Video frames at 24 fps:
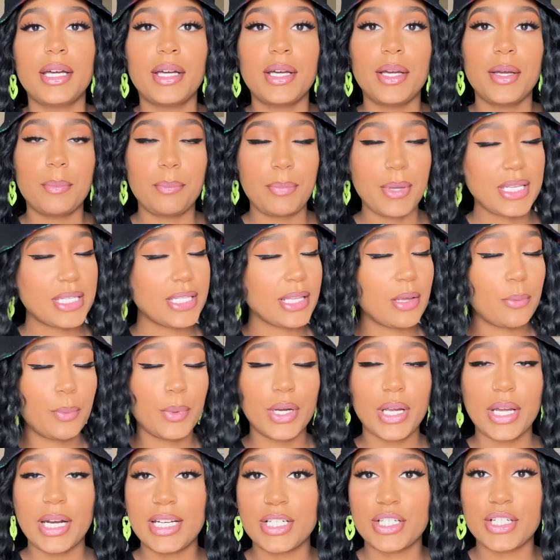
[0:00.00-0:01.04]
basically, we're
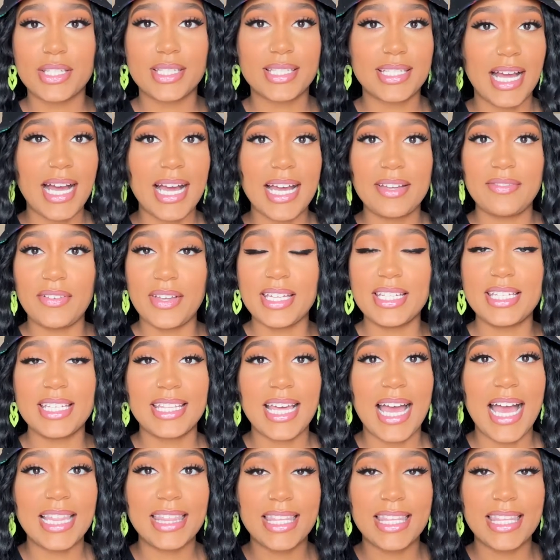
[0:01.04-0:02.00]
gonna just dive into that.